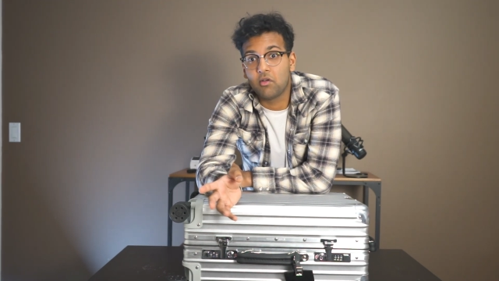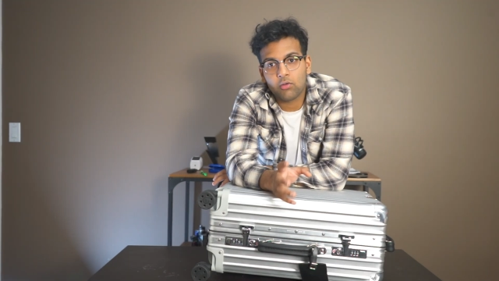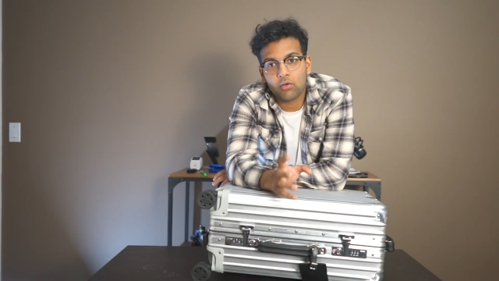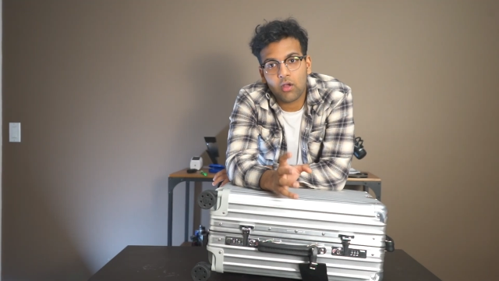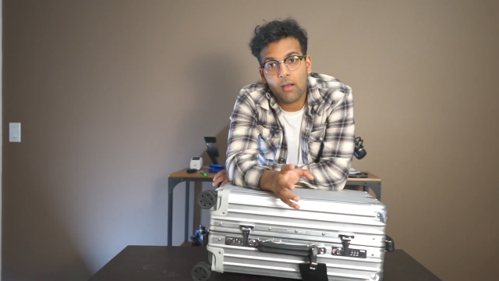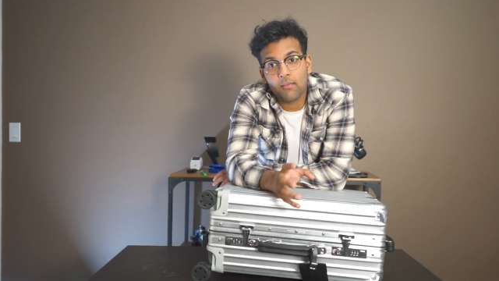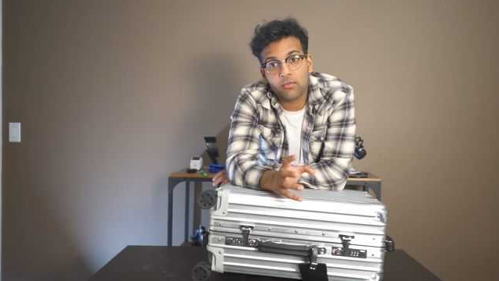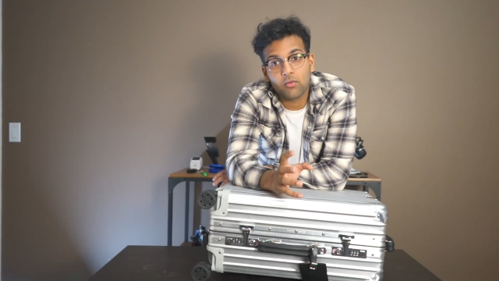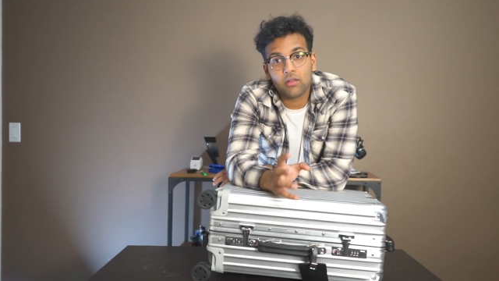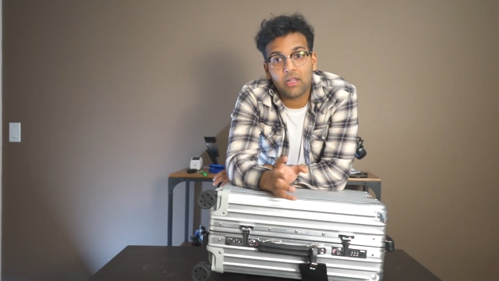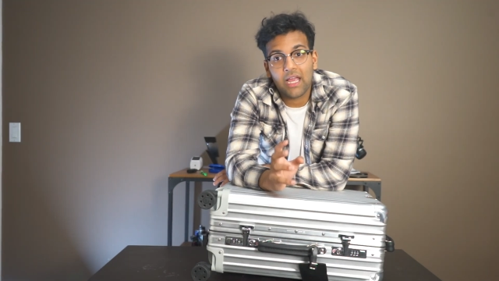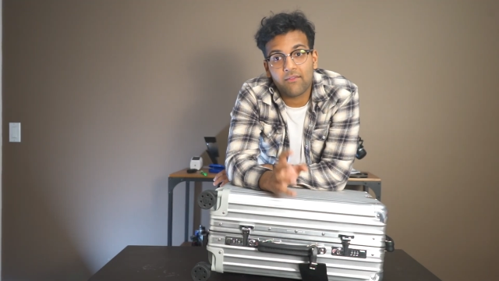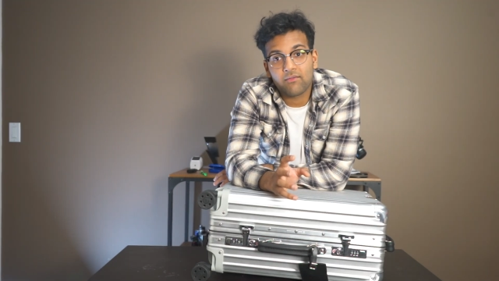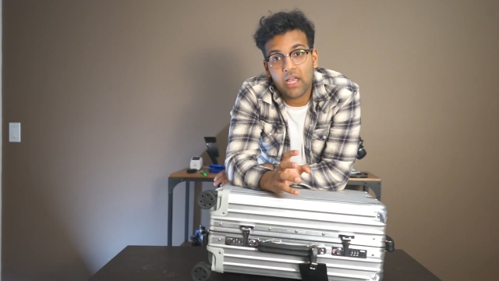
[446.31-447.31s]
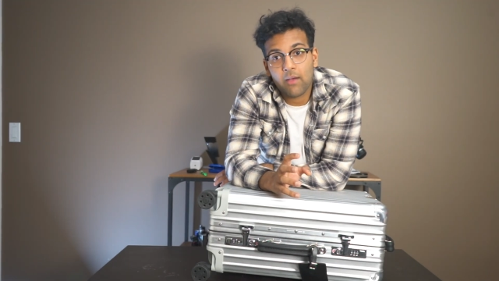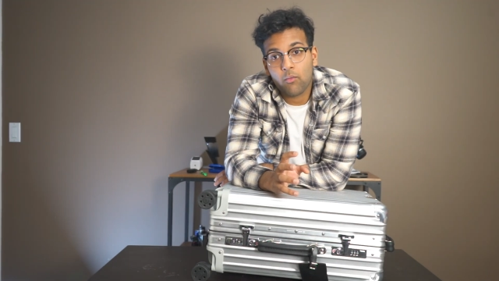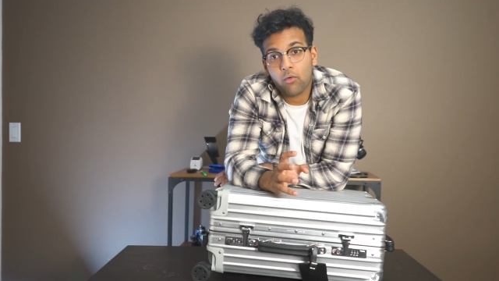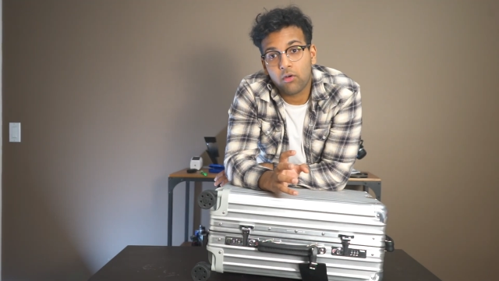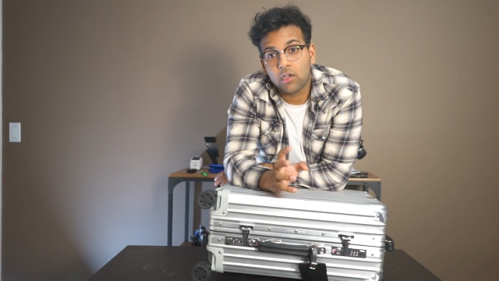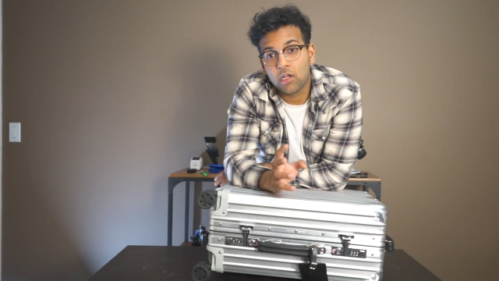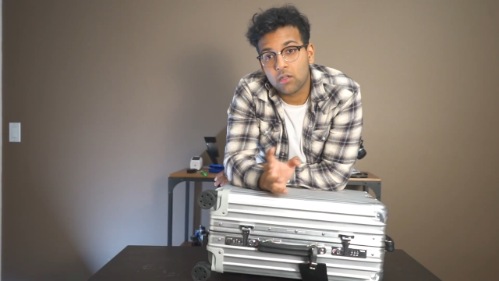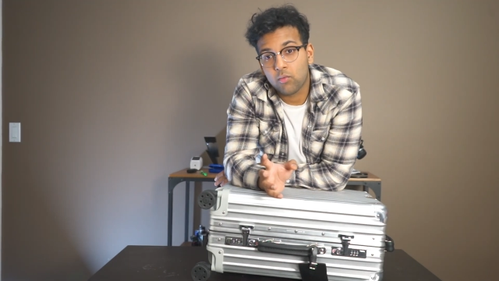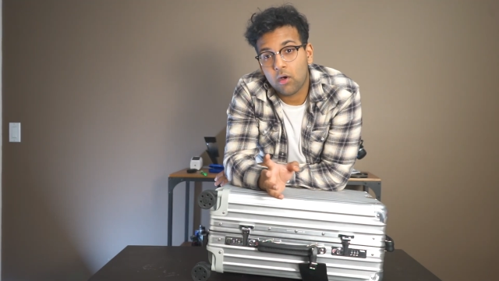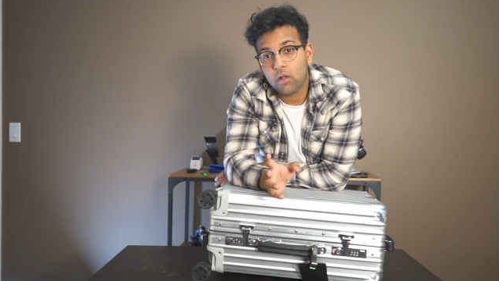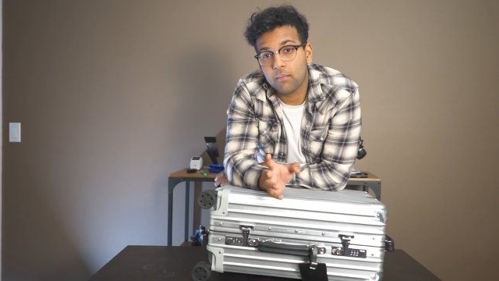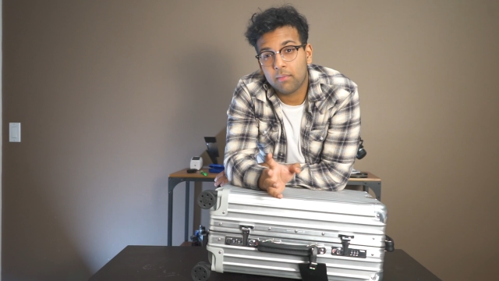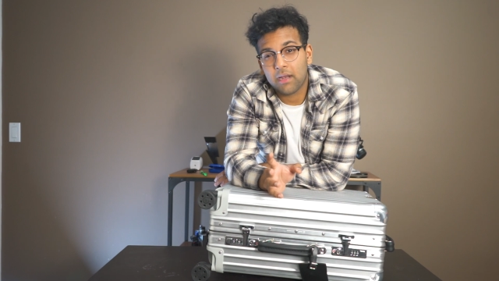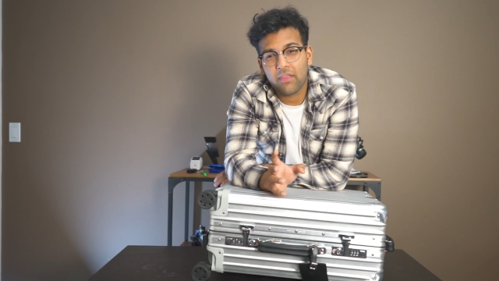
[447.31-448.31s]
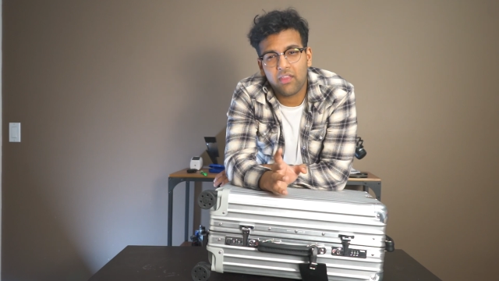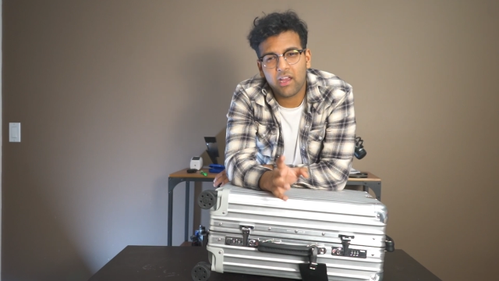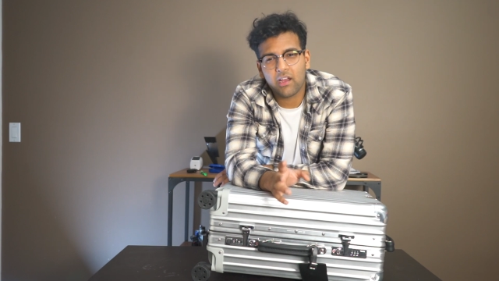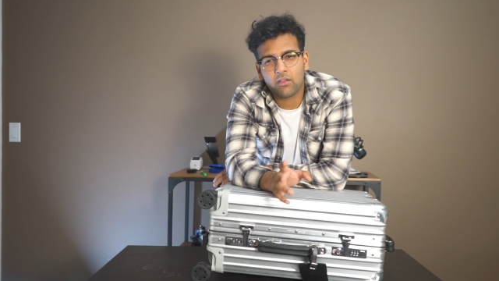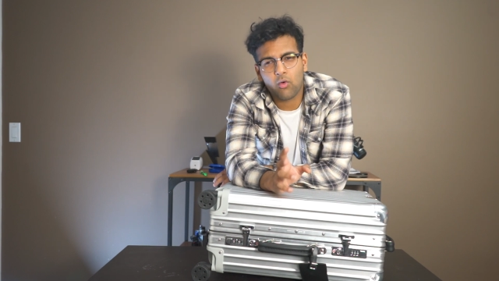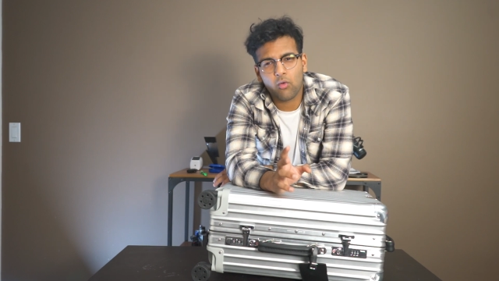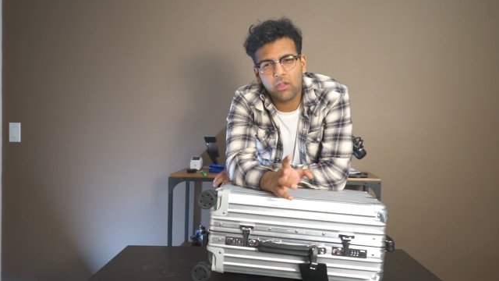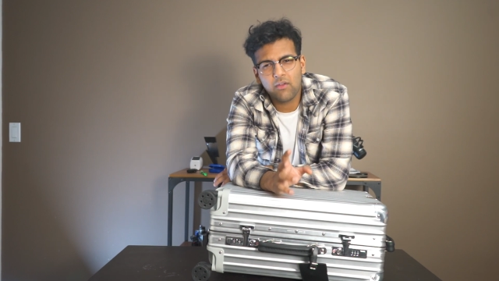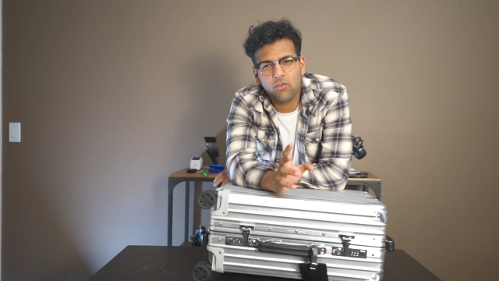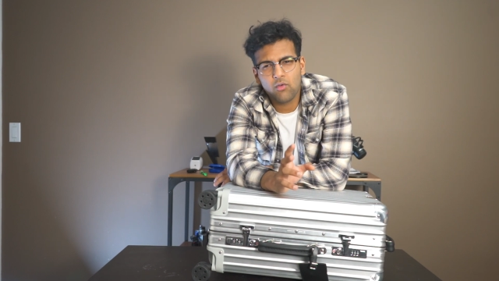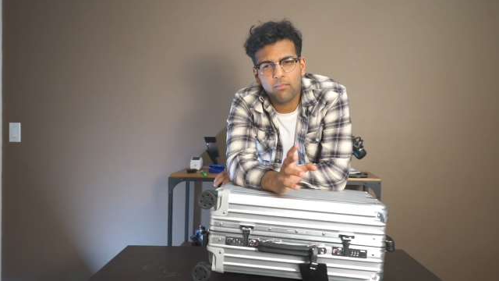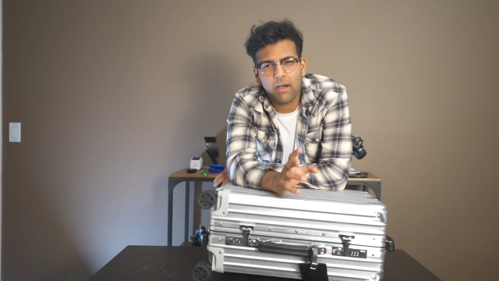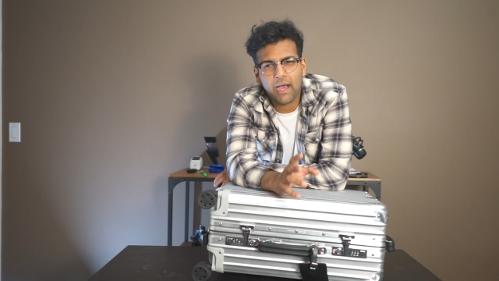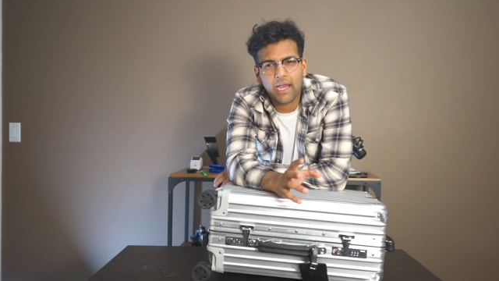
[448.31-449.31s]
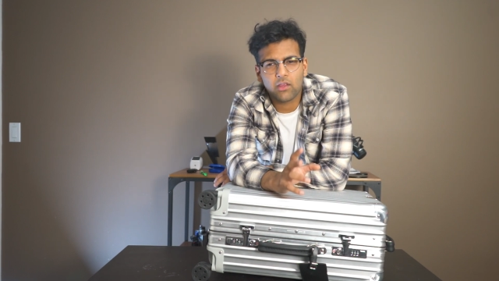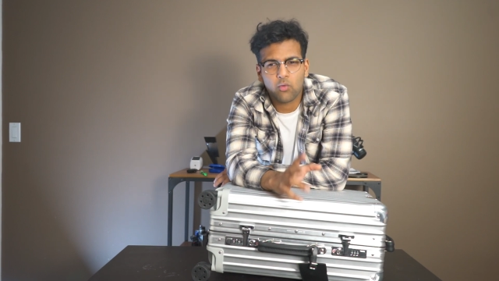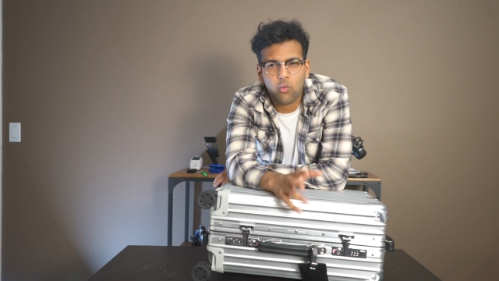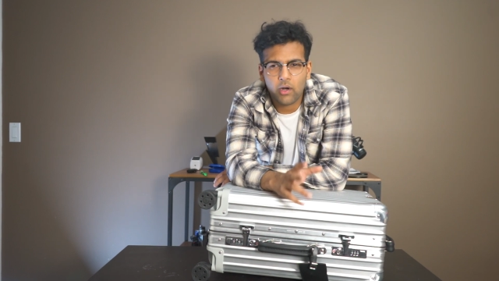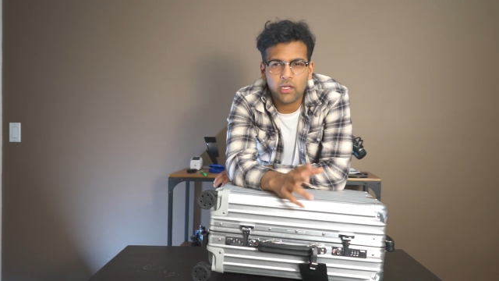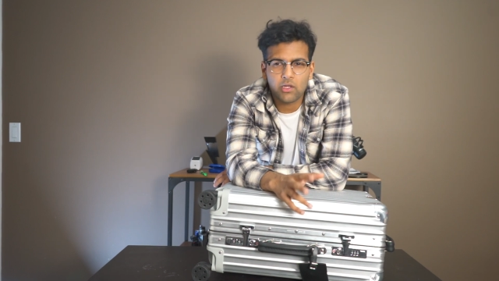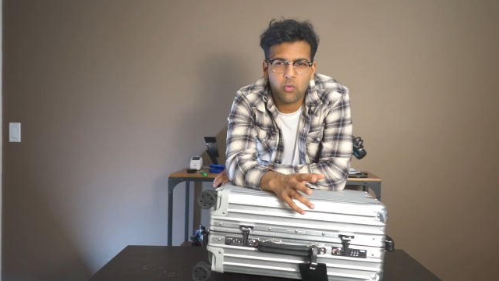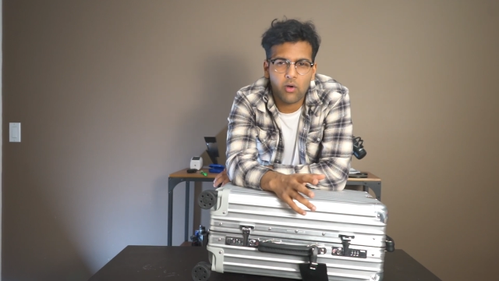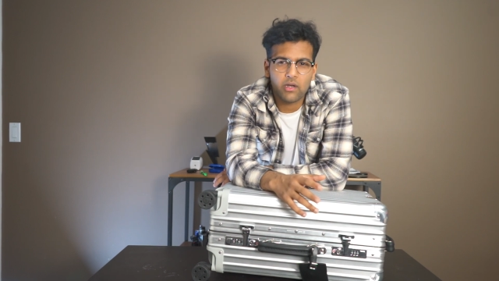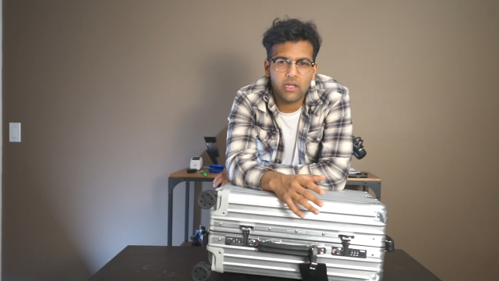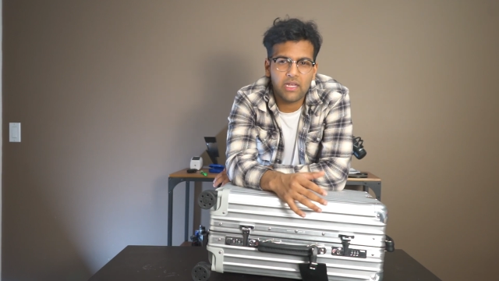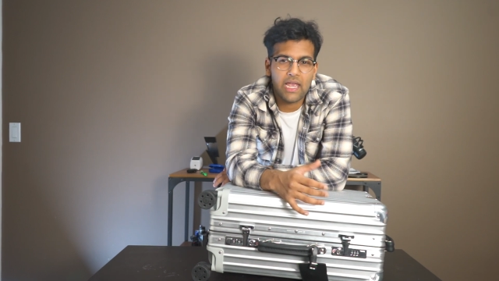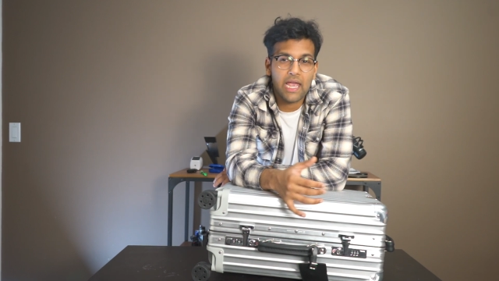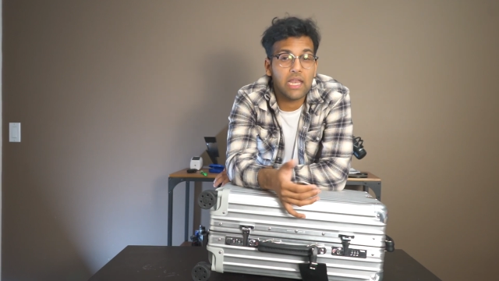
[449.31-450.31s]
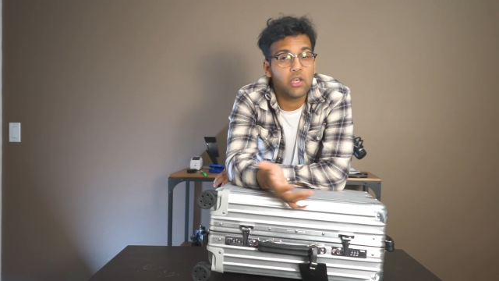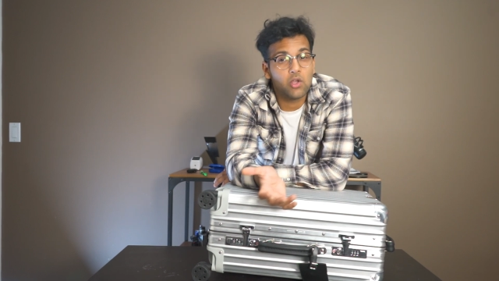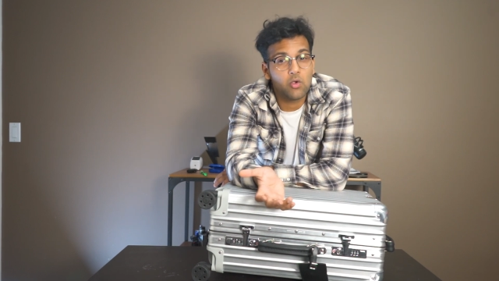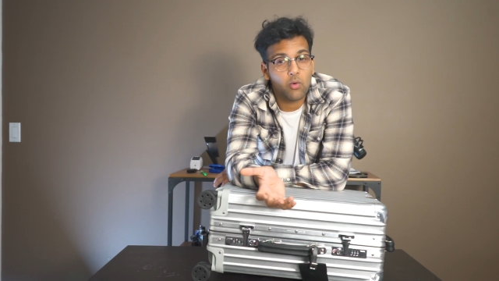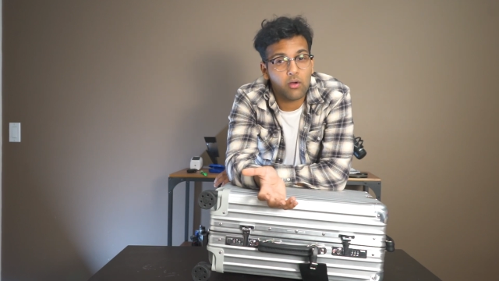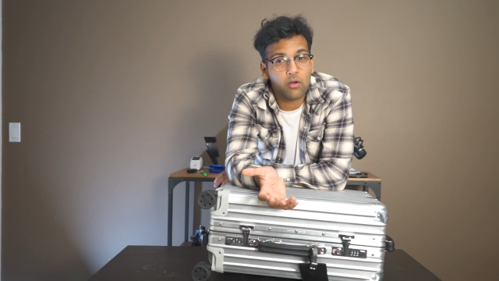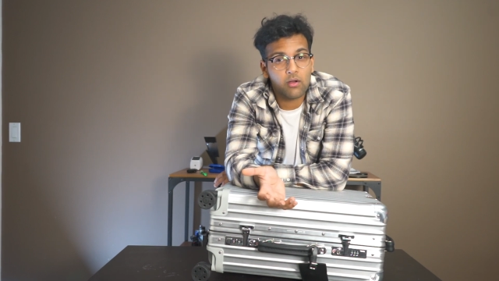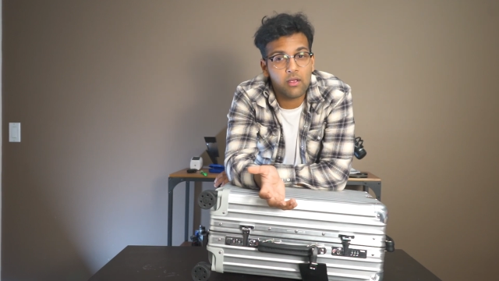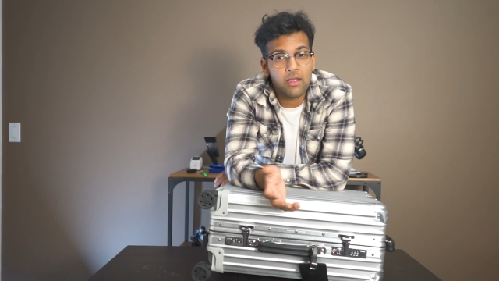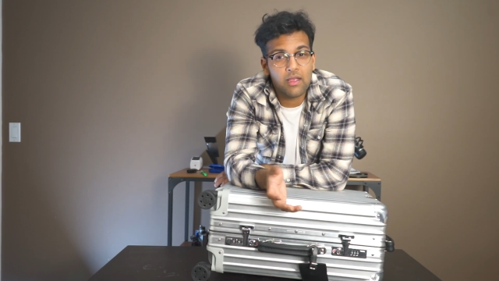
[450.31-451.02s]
So it comes with a lifetime warranty as well, but I think it's only if you buy 2020 and newer.